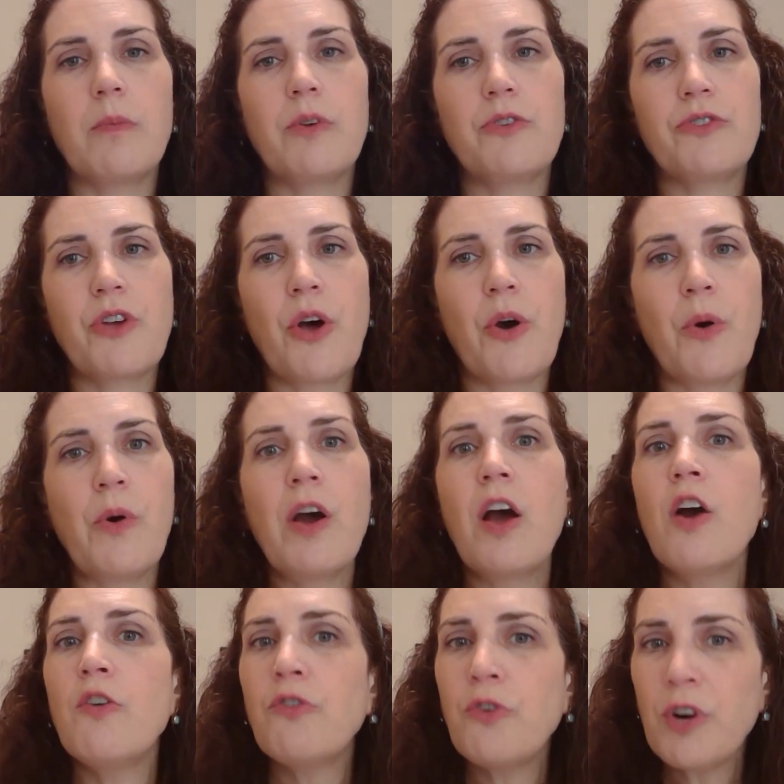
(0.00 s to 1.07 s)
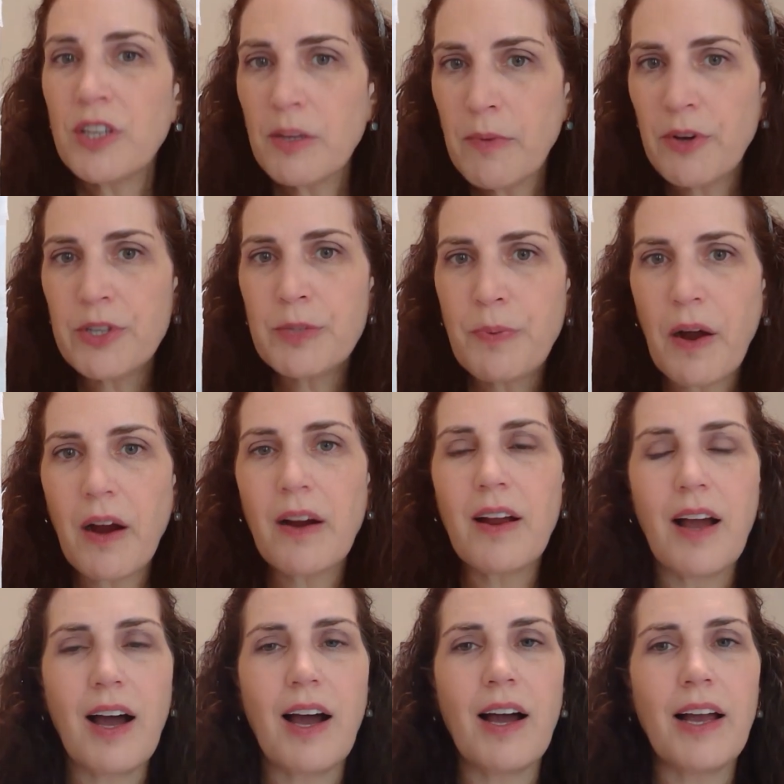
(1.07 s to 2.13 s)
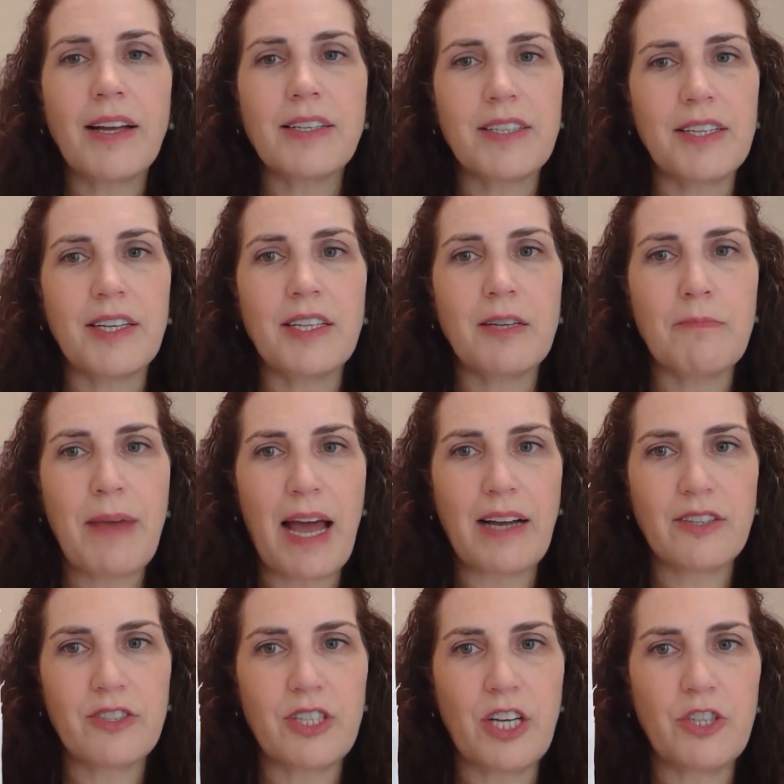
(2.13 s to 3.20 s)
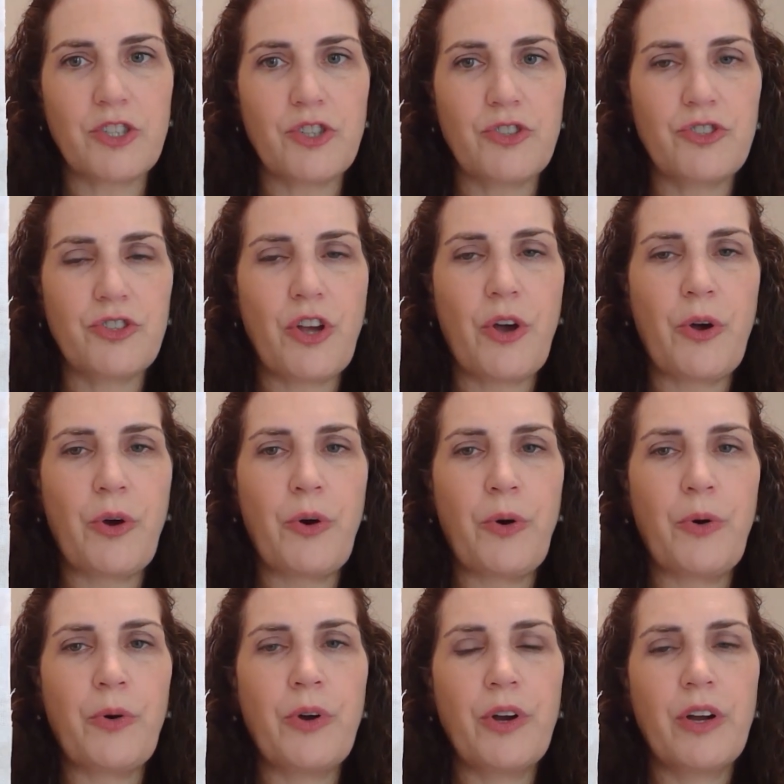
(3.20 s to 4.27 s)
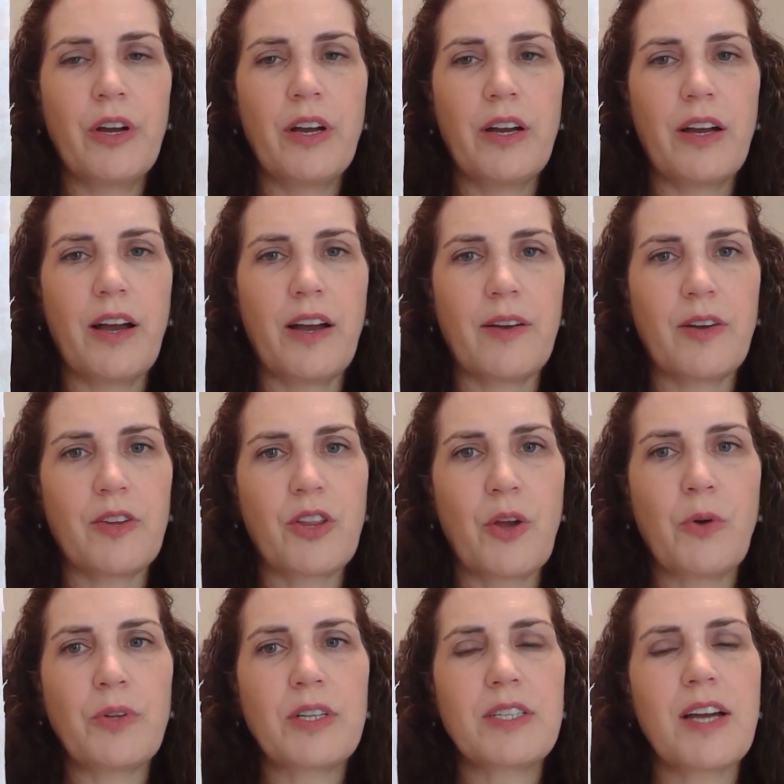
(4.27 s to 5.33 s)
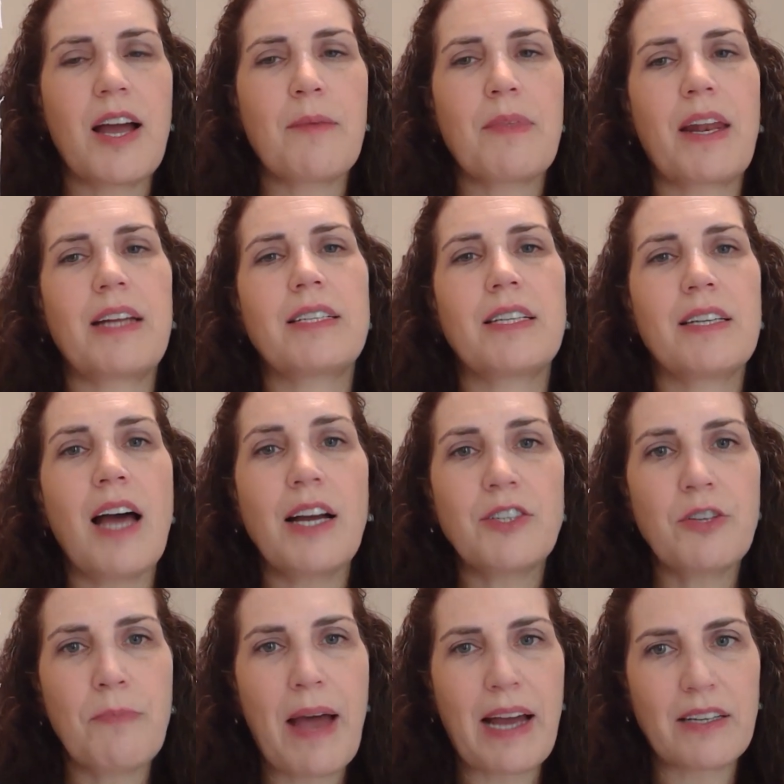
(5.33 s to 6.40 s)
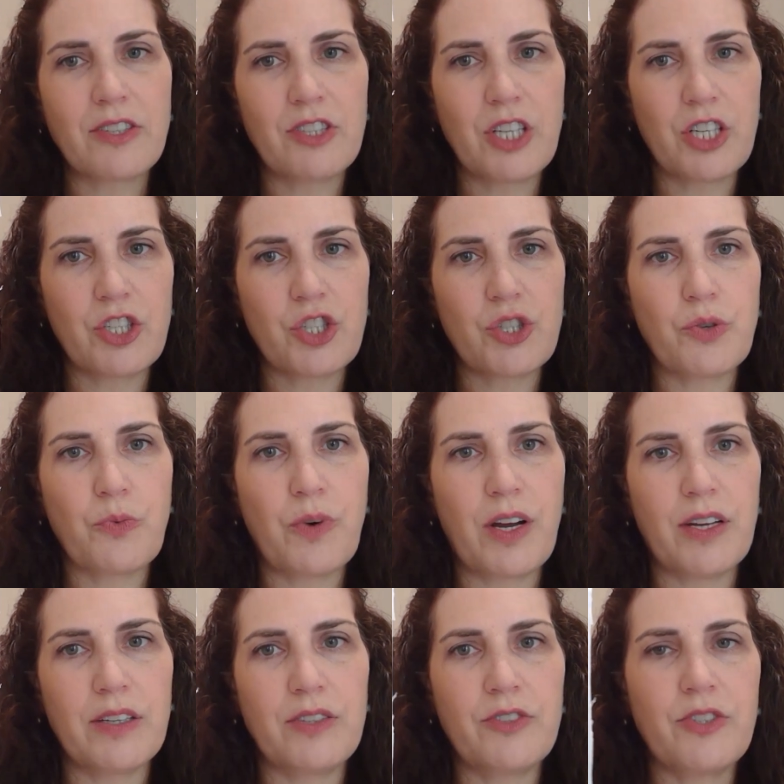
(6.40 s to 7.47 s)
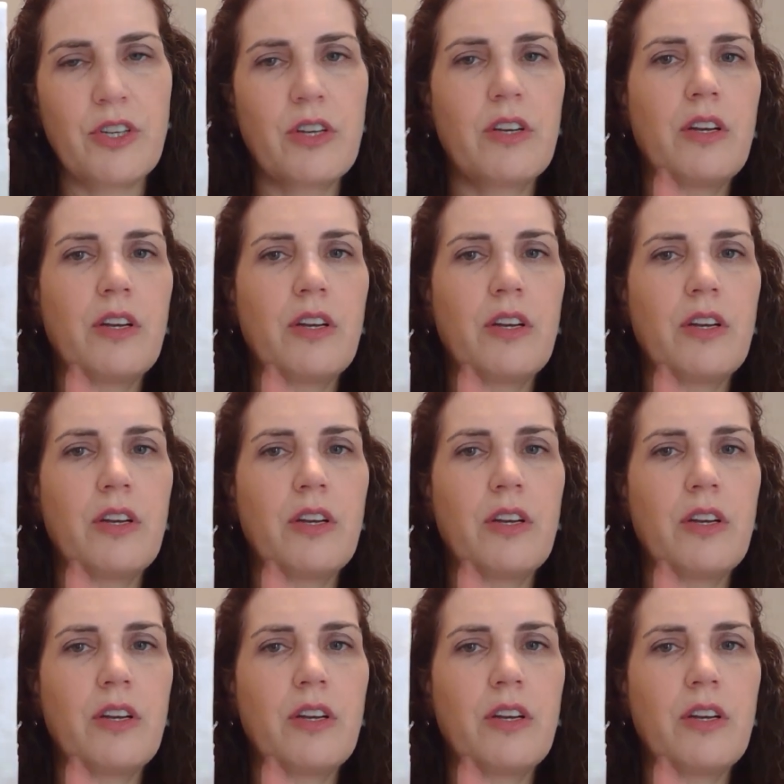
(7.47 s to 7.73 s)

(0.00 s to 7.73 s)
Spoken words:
So for the most part, I did back stitch. So the only time that I did not do back stitch was